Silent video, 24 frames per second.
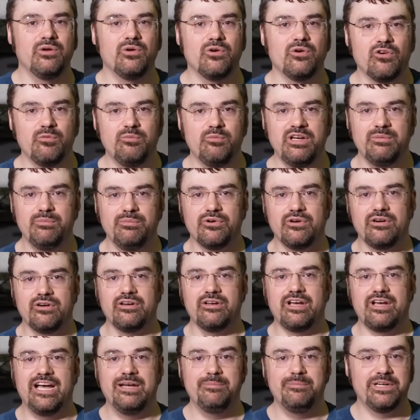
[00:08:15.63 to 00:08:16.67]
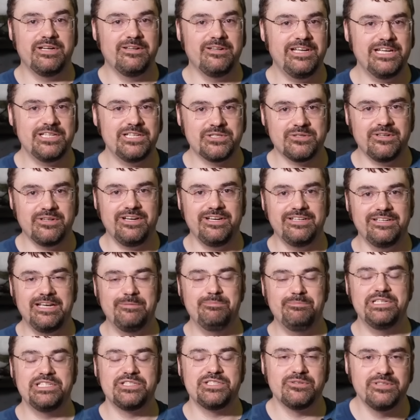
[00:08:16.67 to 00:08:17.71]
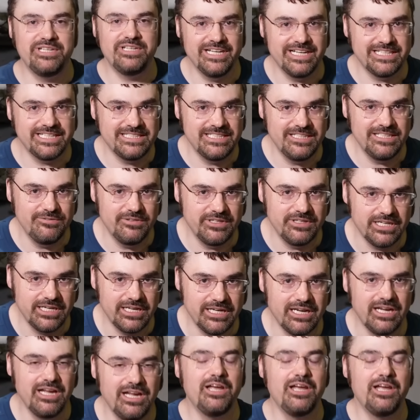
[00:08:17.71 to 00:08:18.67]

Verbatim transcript: Remember, I'm an electron, I'm Mr. Negativity.